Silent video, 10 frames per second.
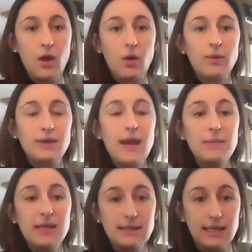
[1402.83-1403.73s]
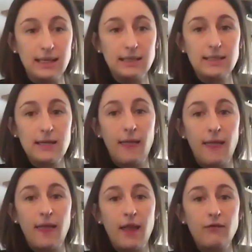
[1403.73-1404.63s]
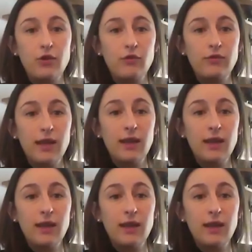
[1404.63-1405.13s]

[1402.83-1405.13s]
What that means is if you've